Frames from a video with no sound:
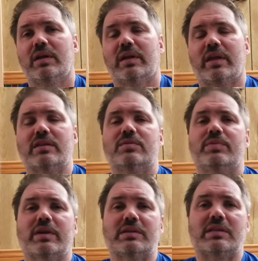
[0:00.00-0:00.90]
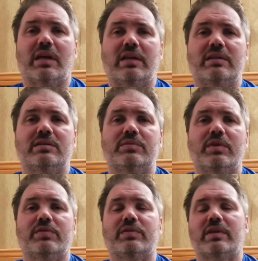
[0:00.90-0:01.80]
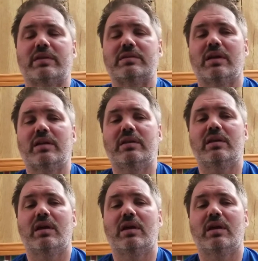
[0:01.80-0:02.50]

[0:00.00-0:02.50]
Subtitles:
get some things done, some different things done.